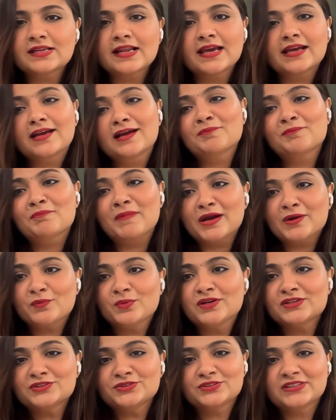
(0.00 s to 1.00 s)
Like, my
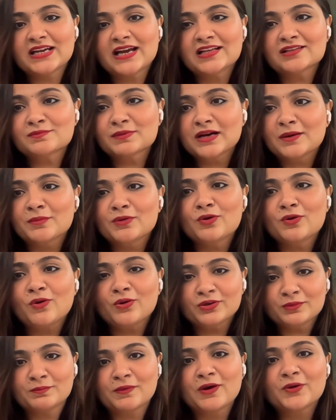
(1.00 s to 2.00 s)
work today has become a
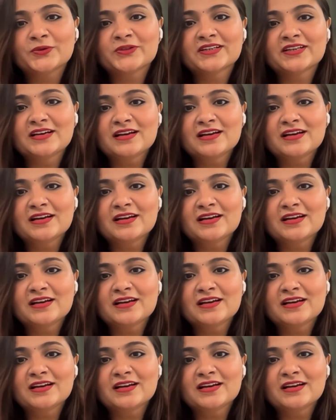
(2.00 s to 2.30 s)
lot about